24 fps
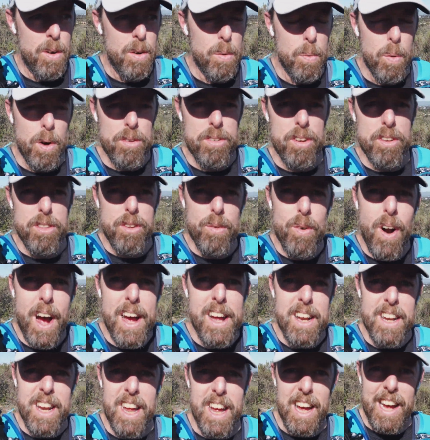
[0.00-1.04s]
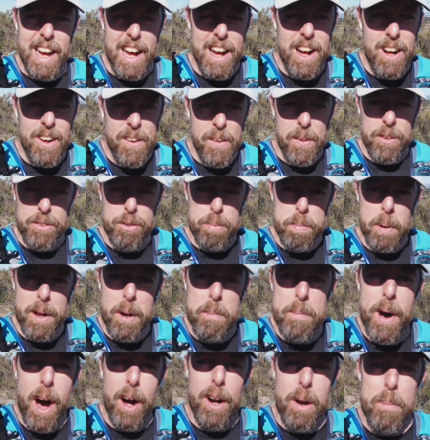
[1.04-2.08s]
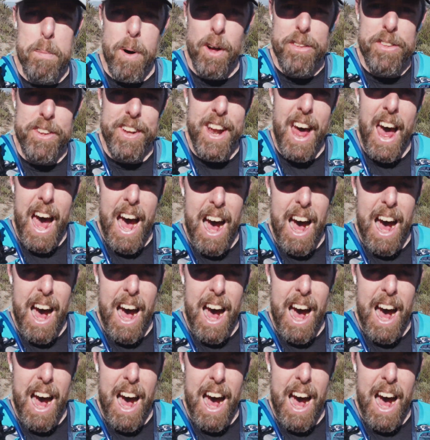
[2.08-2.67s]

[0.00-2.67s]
Or was it the right knee? It's been about a month and a